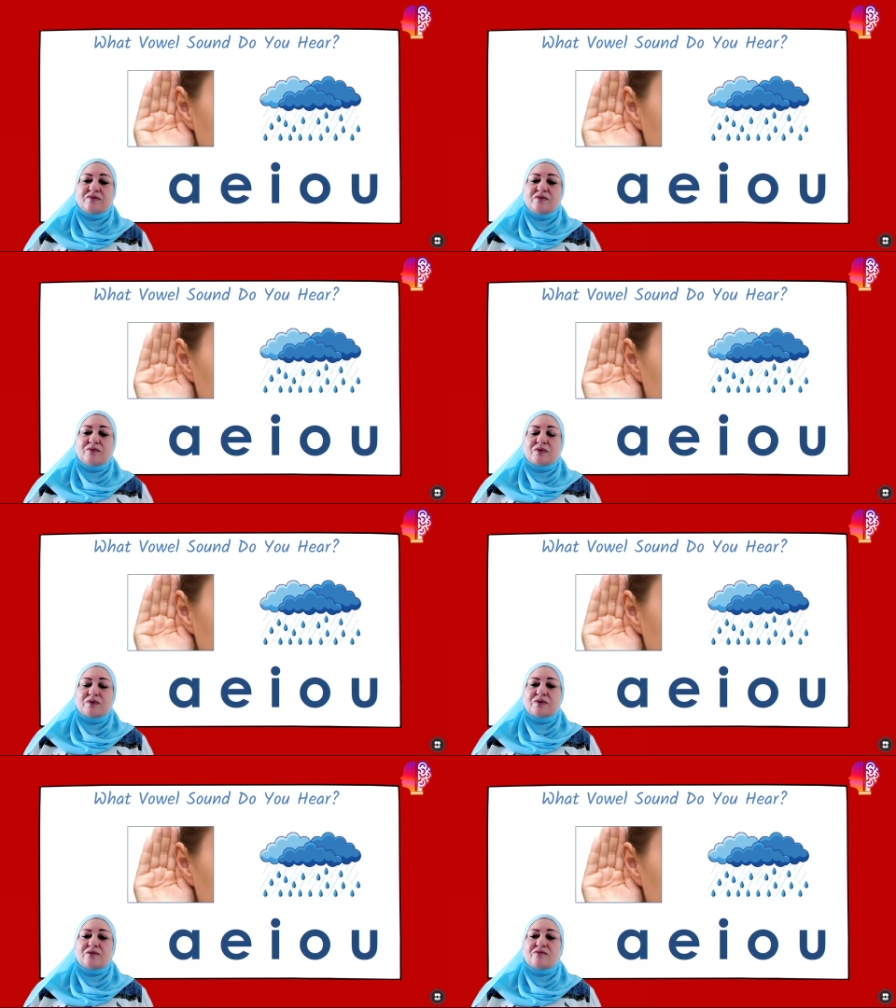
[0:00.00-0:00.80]
of the
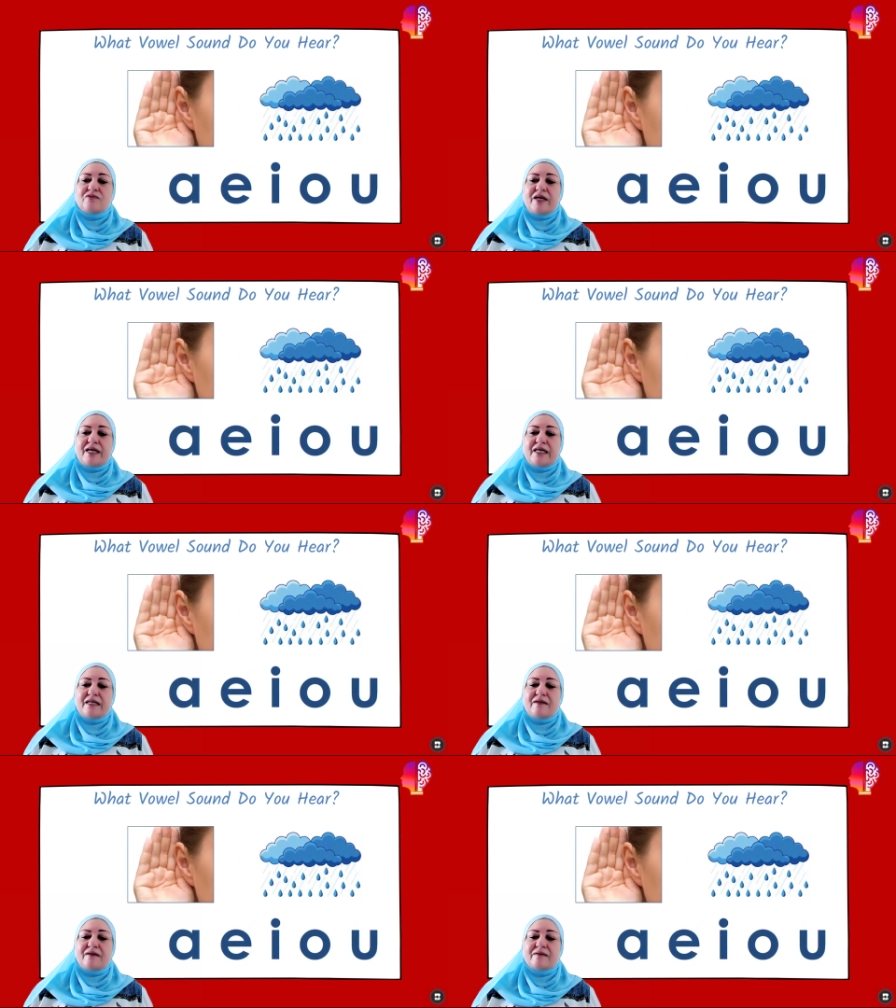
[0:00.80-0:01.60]
word
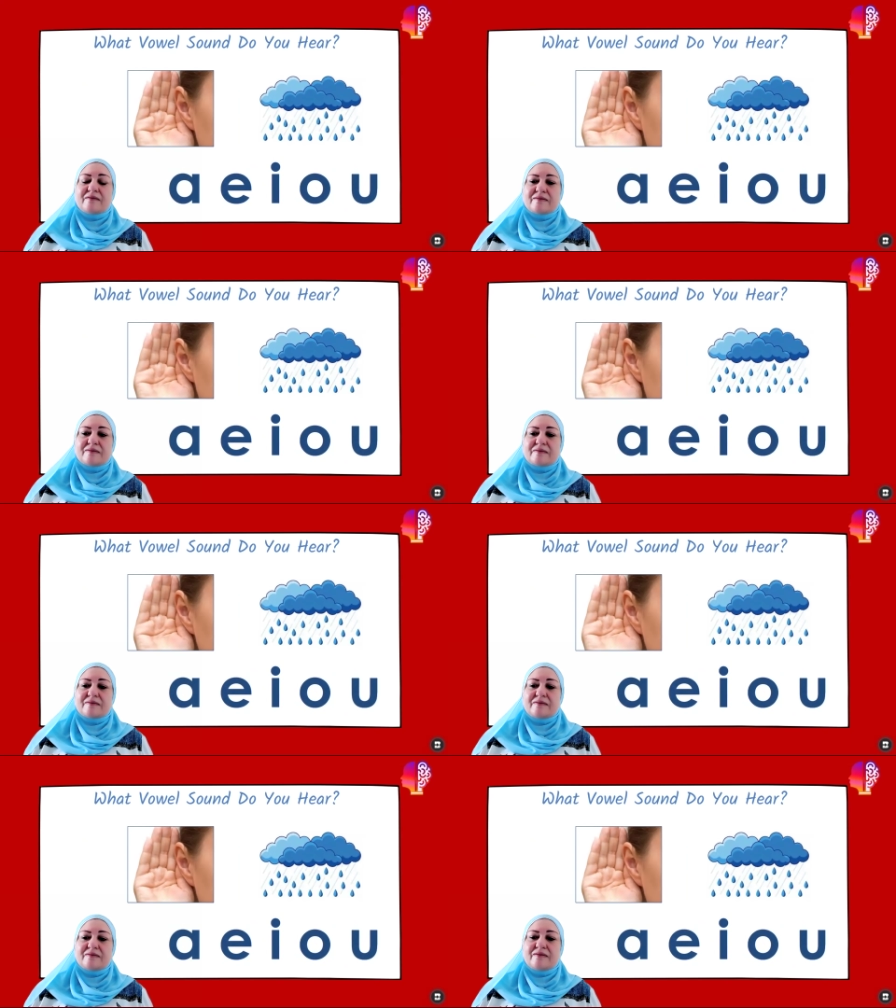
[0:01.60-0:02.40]
rain?
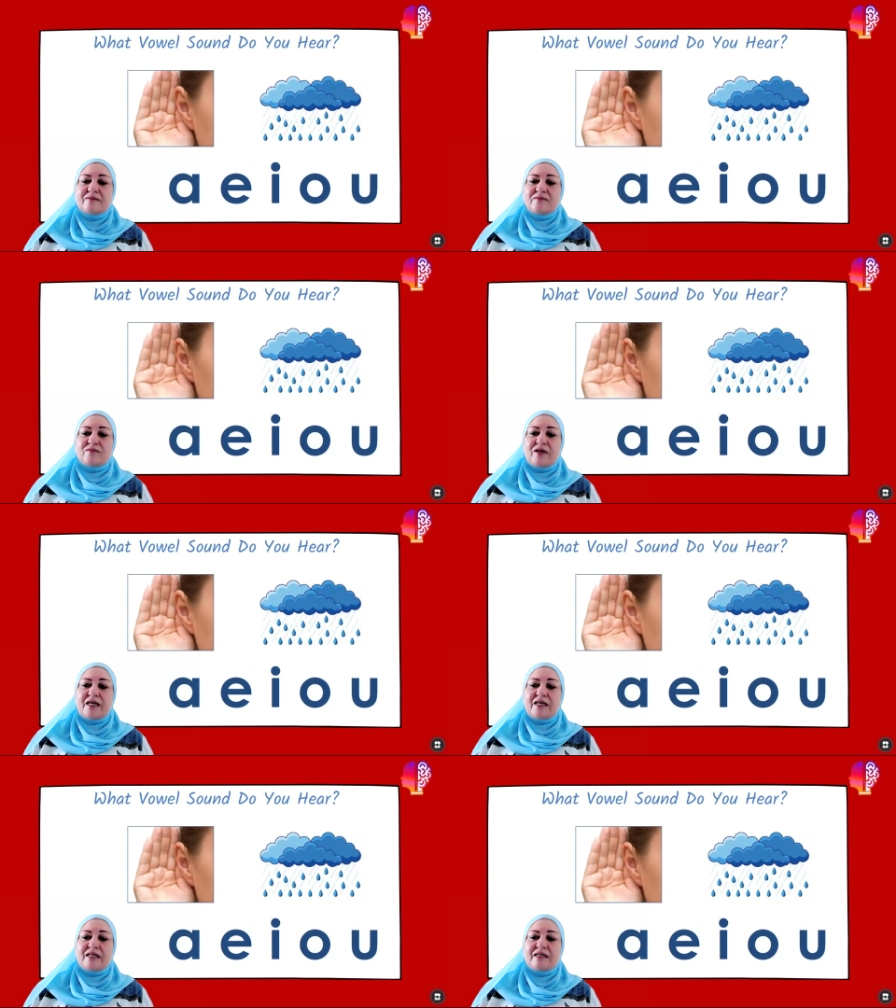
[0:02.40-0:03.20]

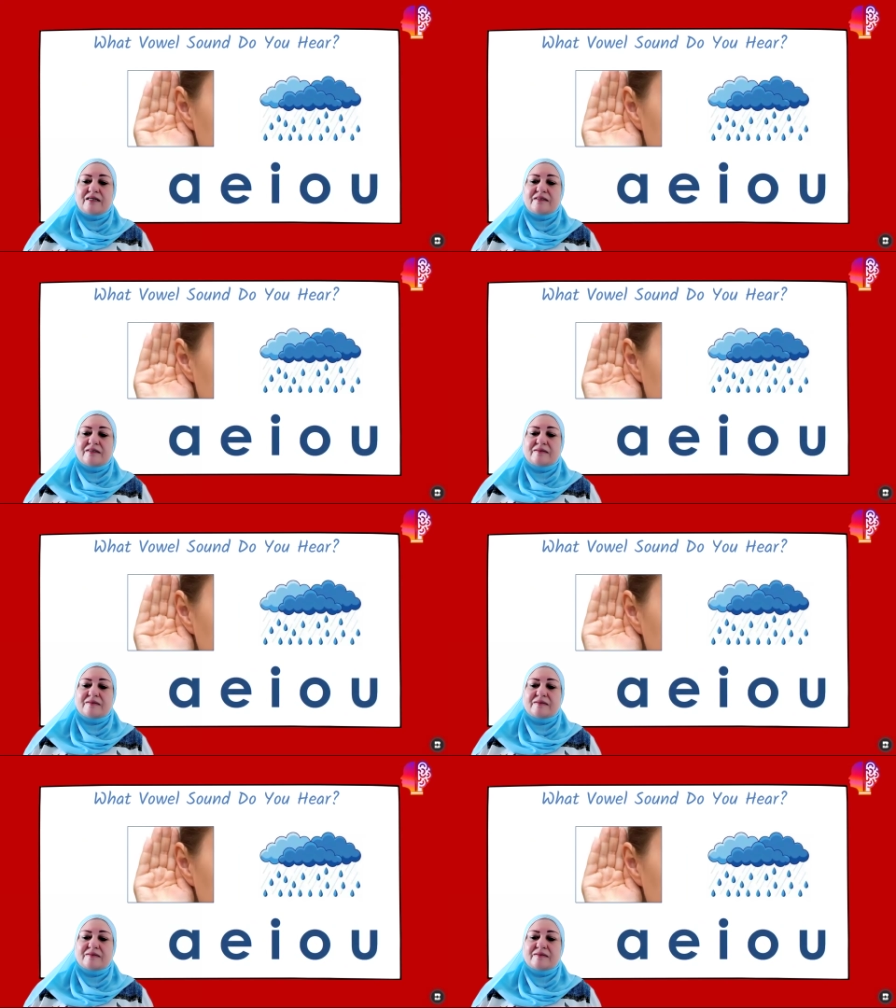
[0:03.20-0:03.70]
Rain.